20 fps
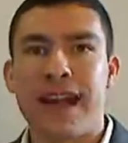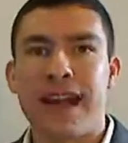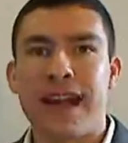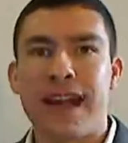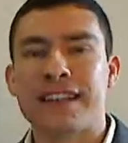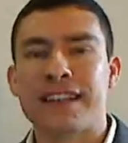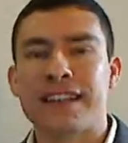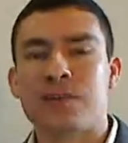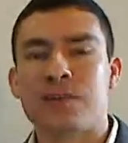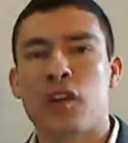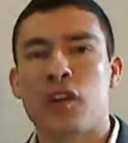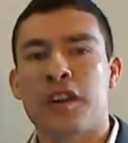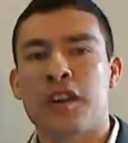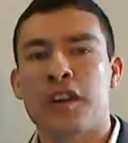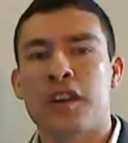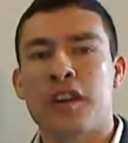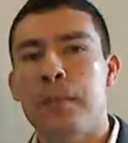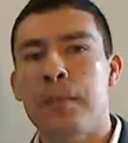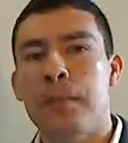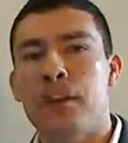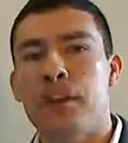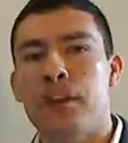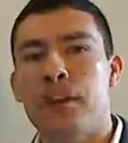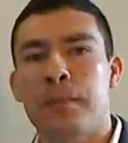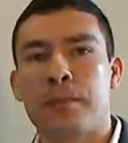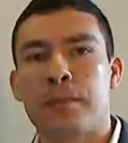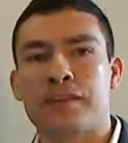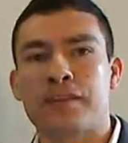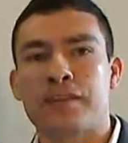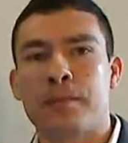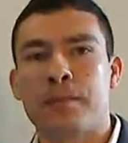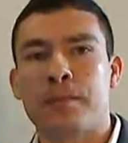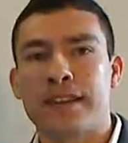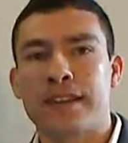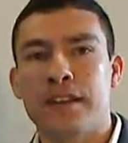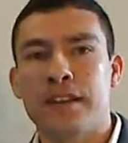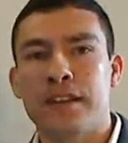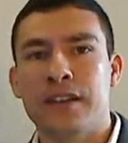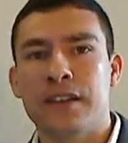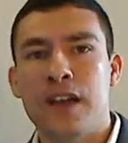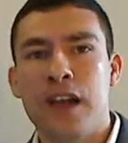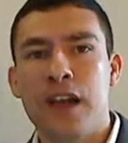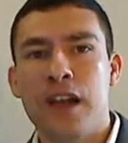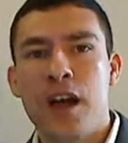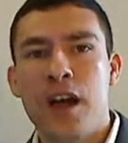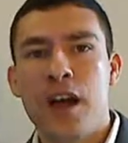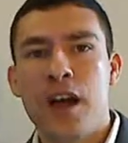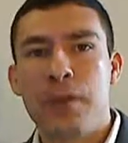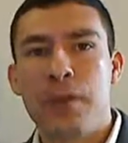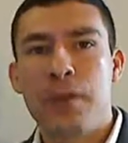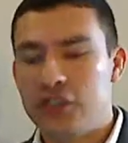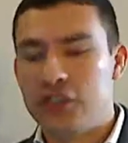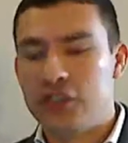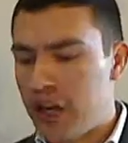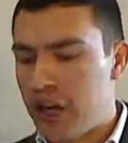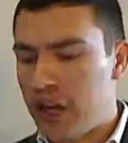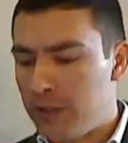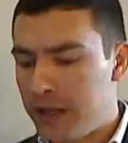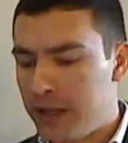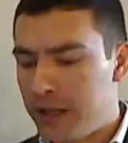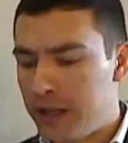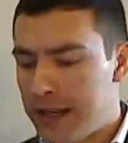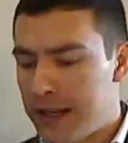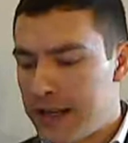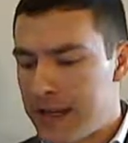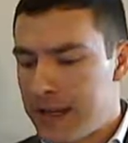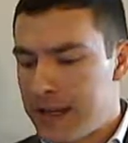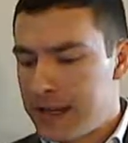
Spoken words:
I think it's more of an American perspective, but Gentleman